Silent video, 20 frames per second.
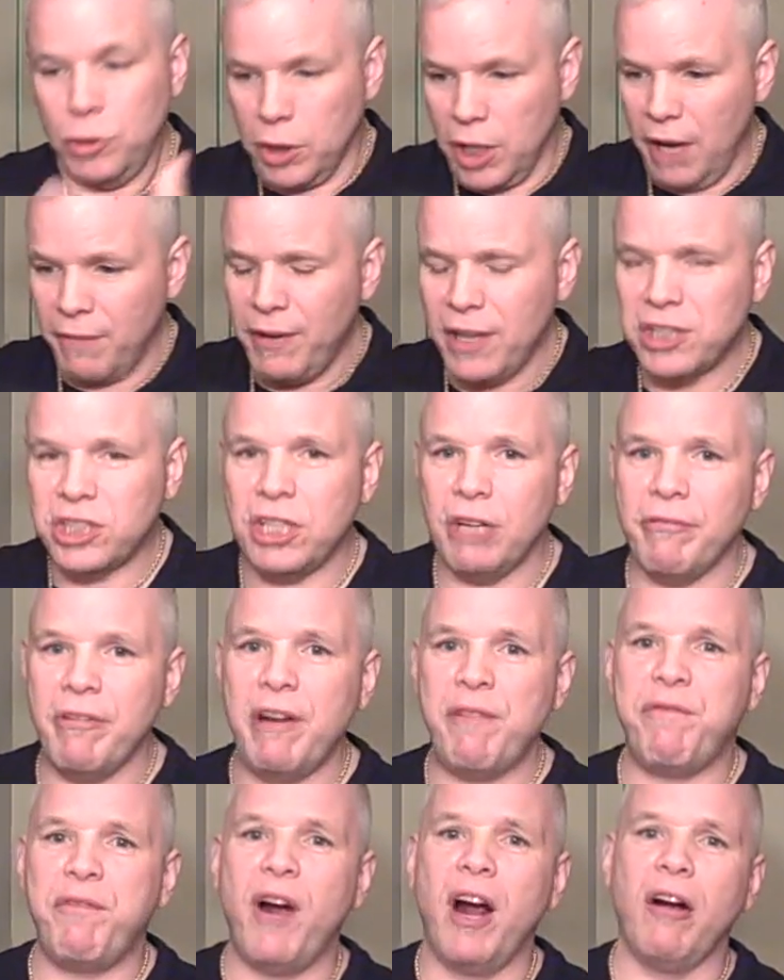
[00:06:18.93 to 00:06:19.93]
Give us the
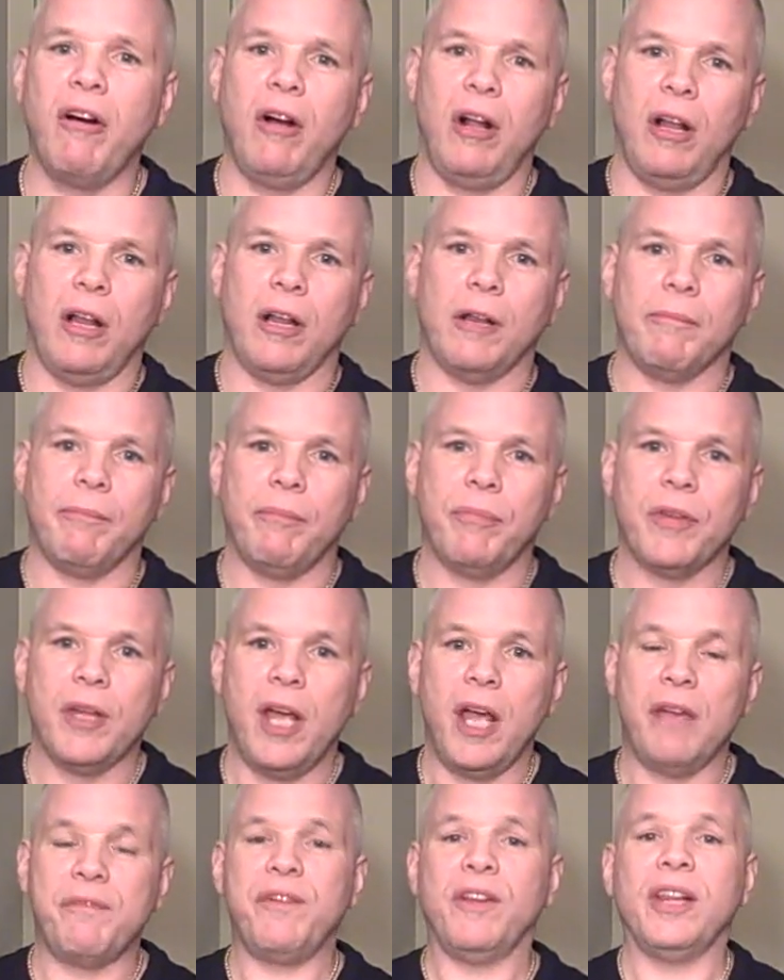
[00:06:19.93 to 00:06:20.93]
referral.
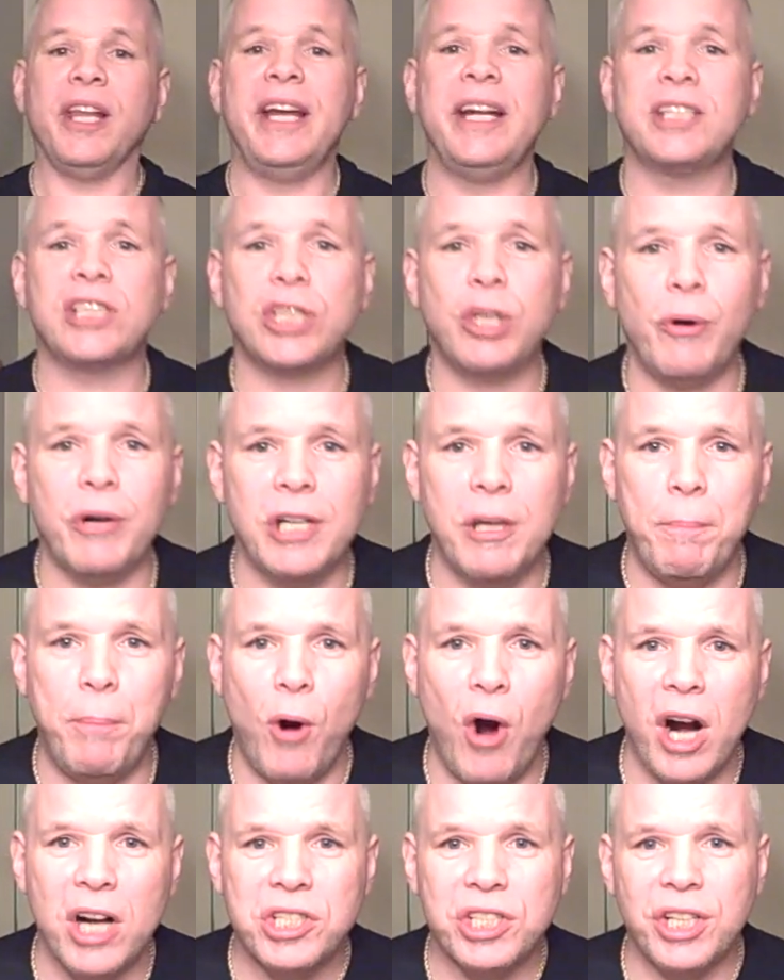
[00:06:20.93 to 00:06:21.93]
If it leads to an
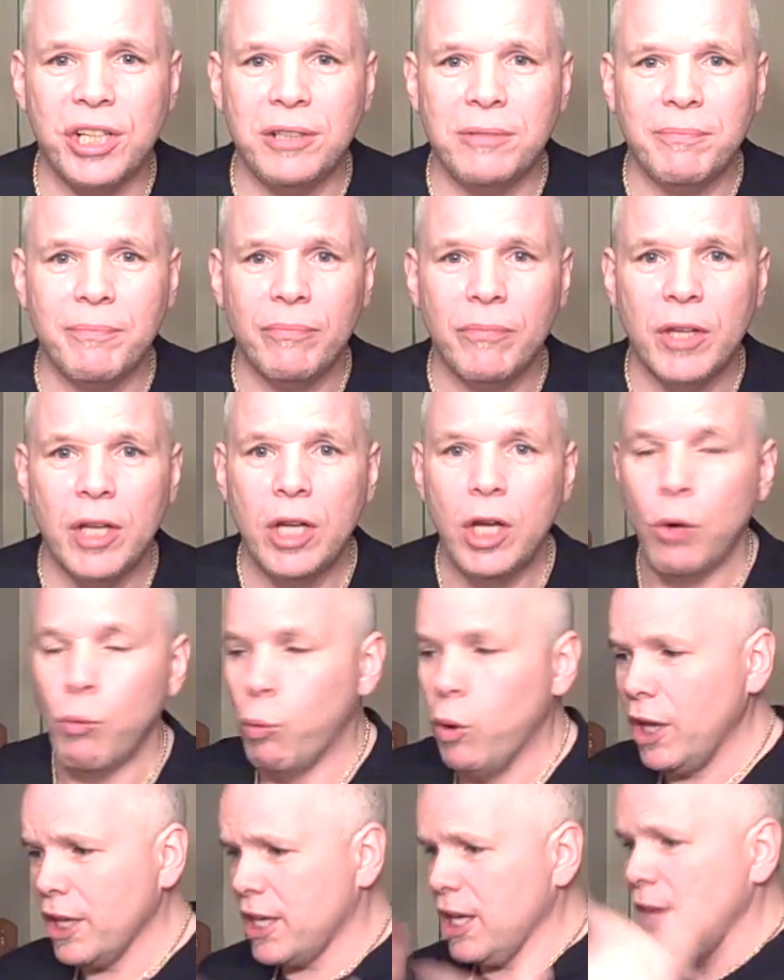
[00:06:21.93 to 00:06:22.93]
abortion,
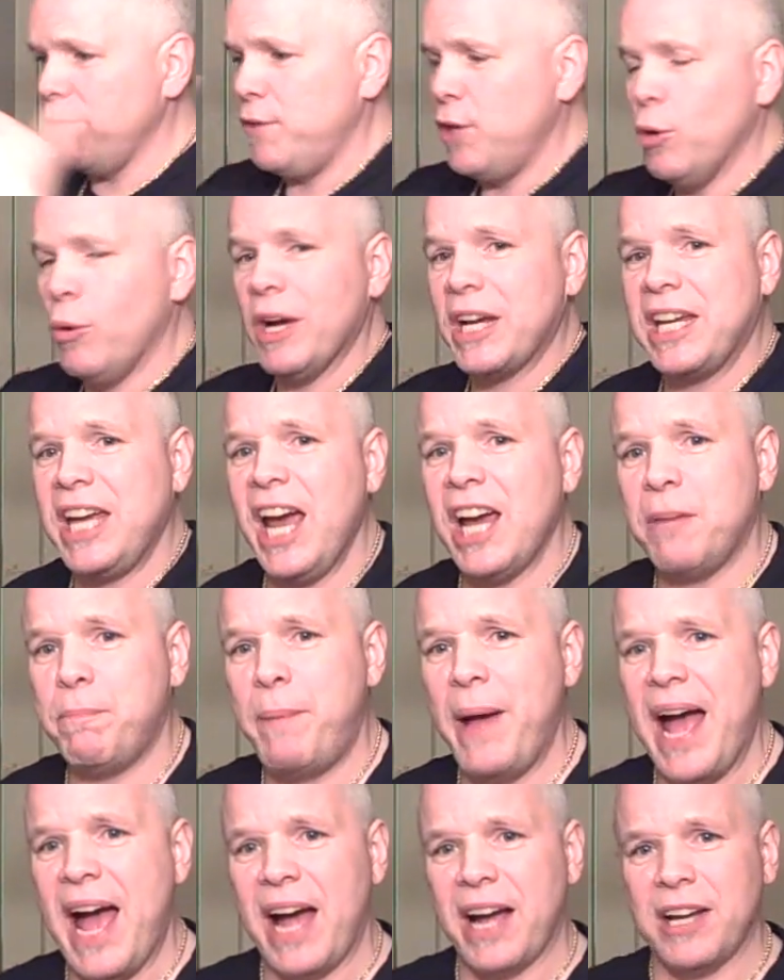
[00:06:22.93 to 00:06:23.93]
we'll give you a
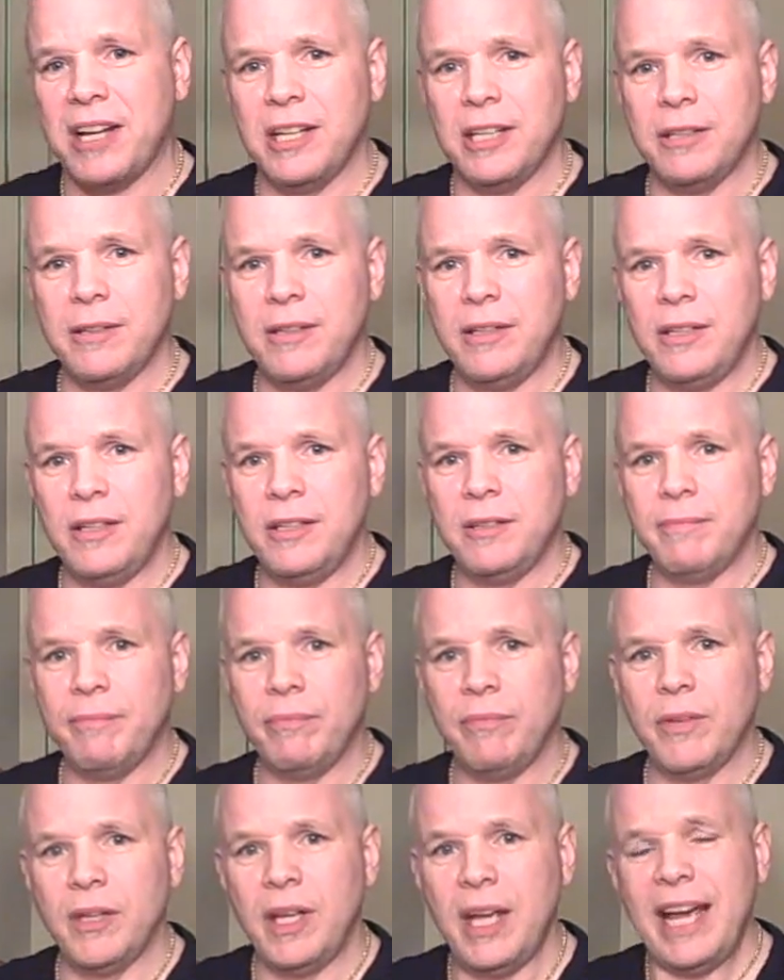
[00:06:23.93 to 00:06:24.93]
kickback.
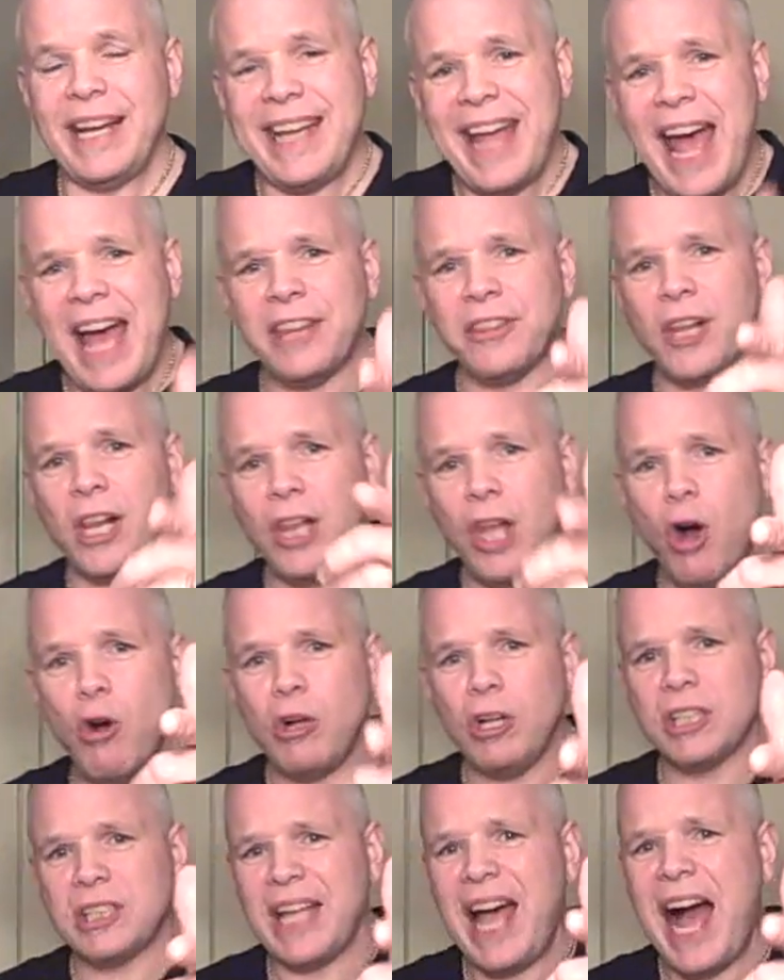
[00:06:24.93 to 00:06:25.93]
Again, the
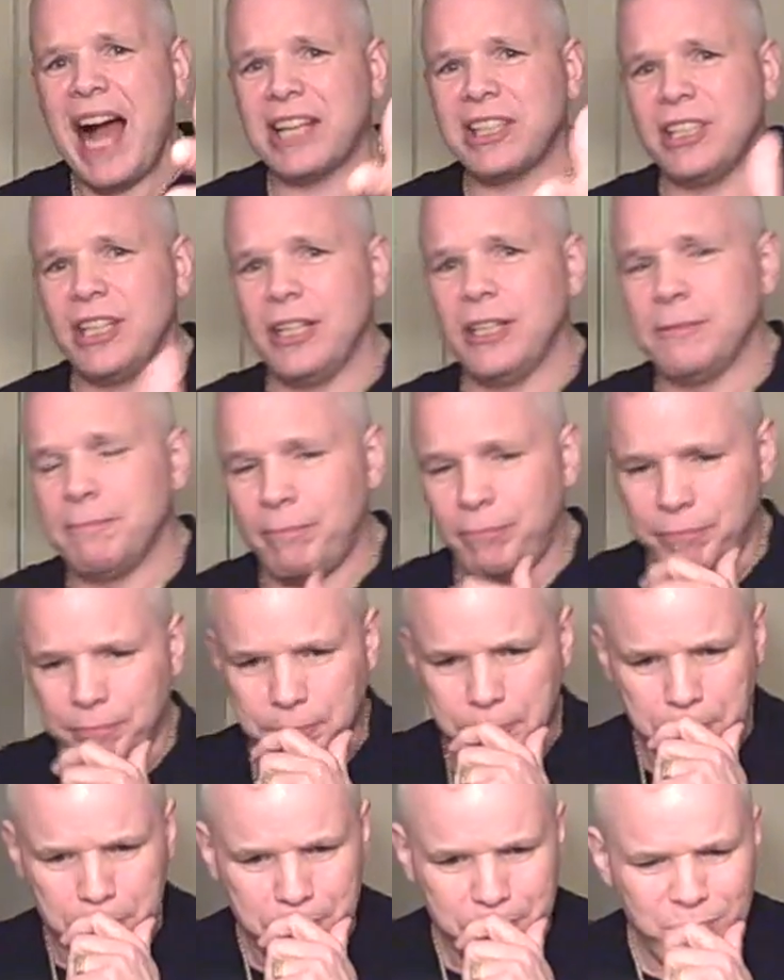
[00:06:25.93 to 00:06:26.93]
local doctor,
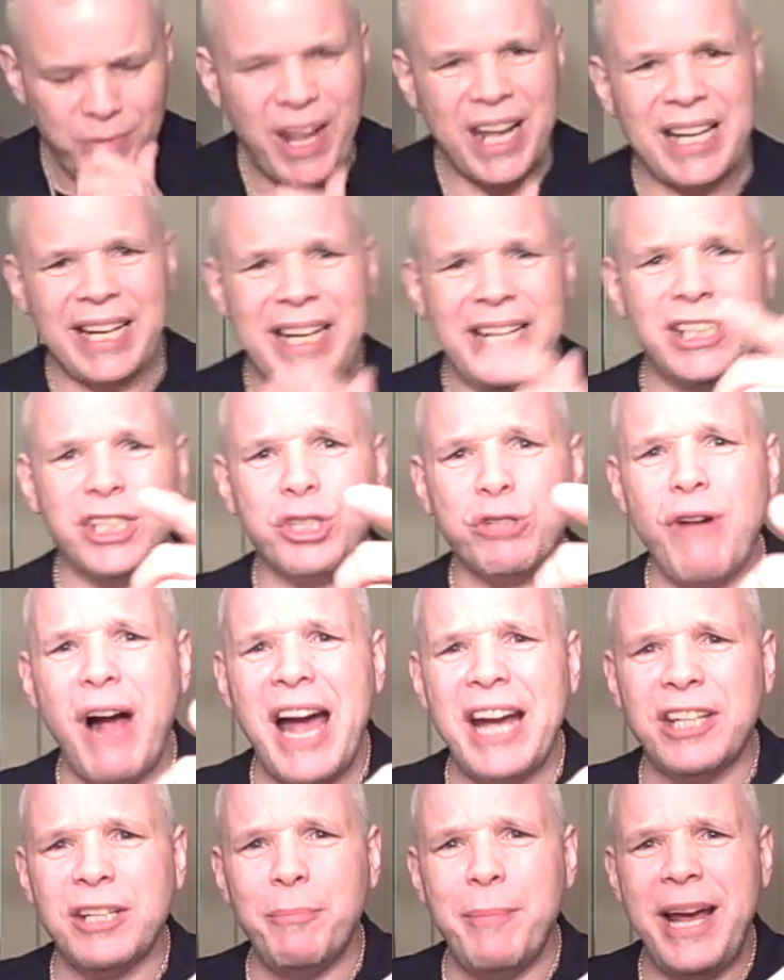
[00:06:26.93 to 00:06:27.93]
he's
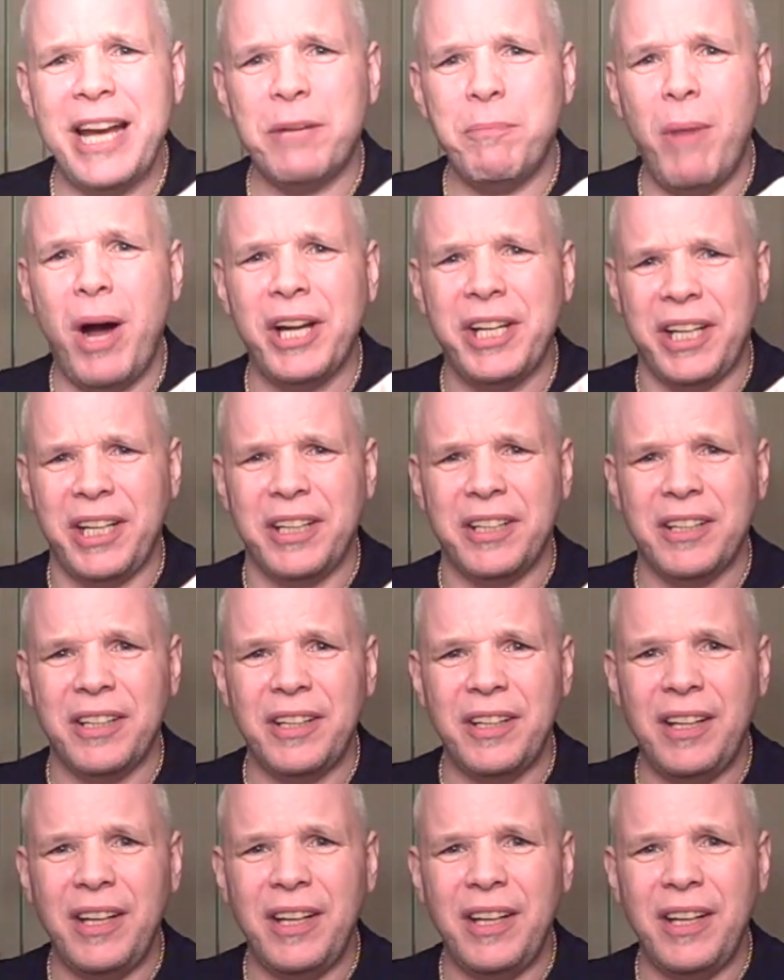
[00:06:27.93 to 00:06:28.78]
trying to make money.